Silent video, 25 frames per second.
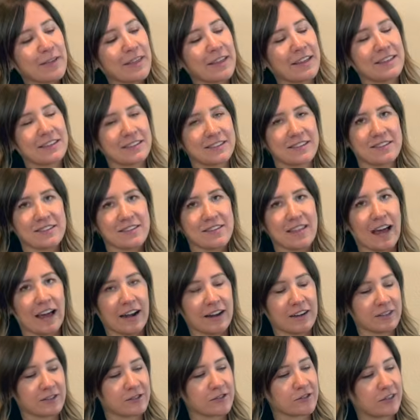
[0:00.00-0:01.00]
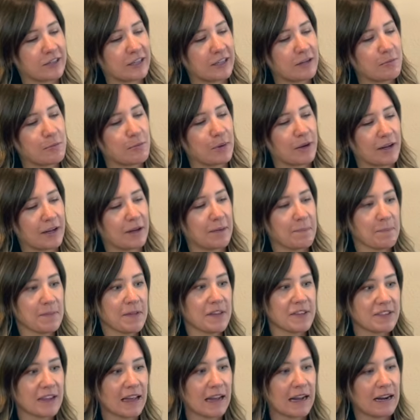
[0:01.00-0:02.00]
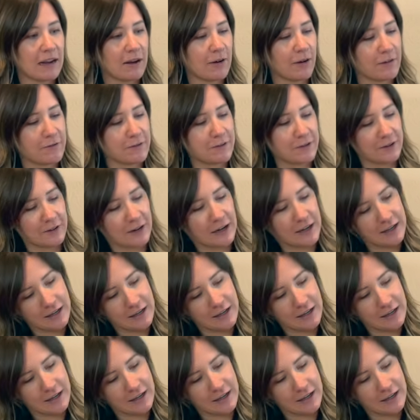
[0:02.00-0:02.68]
think this is that extreme, but that's kind of how I feel right